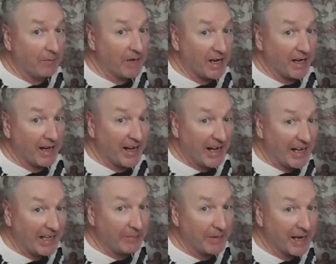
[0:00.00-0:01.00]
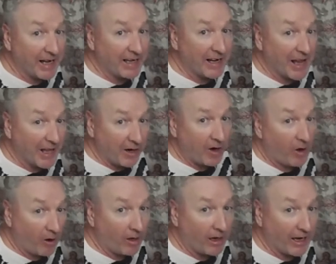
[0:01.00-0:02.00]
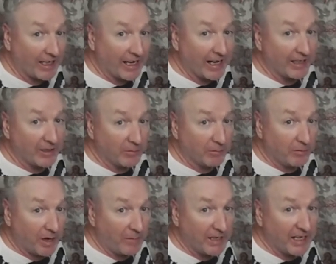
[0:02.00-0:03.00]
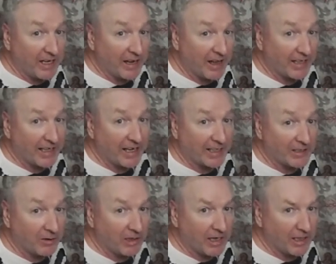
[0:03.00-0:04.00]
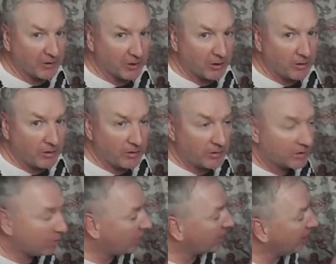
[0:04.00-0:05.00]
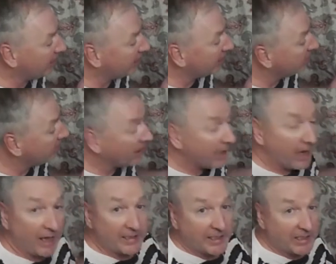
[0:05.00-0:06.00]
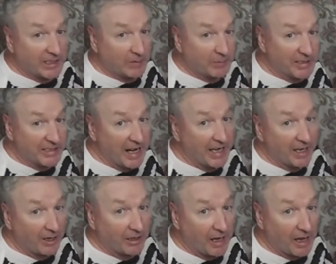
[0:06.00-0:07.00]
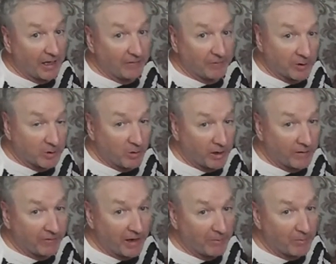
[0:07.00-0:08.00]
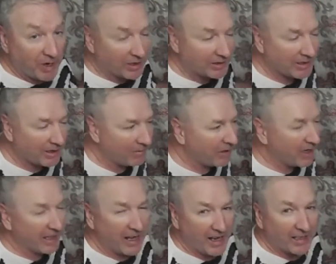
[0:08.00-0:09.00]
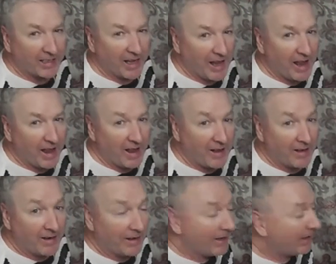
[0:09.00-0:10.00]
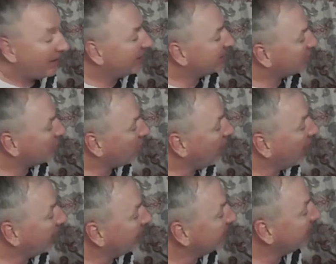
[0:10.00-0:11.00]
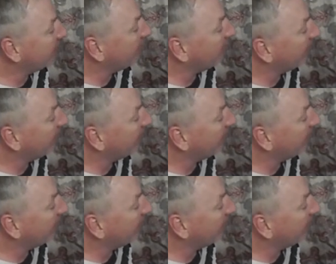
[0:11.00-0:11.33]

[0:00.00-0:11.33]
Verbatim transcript: not a handyman at all. I can't do plumbing, I can't do electrical. So what do I do? I see this bidet online for 25 bucks and I'm like, heck yeah, let's try it. Let's see what I